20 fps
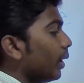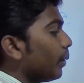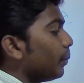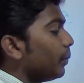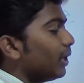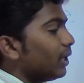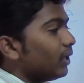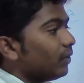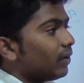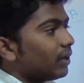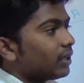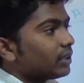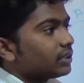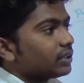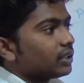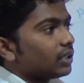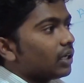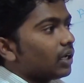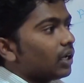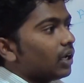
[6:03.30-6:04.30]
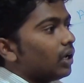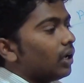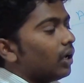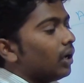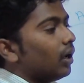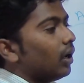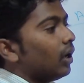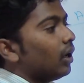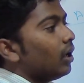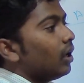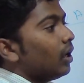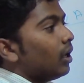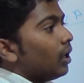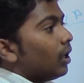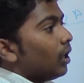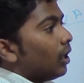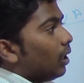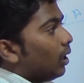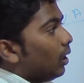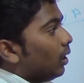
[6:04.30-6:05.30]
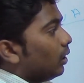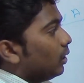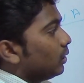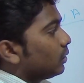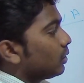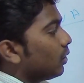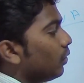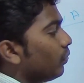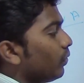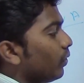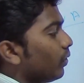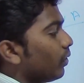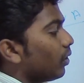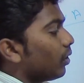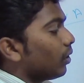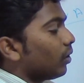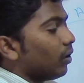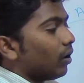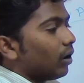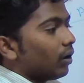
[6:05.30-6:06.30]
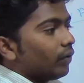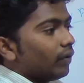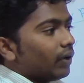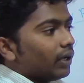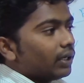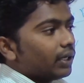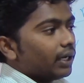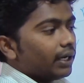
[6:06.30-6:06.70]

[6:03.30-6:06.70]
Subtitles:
A middleware is an software or hardware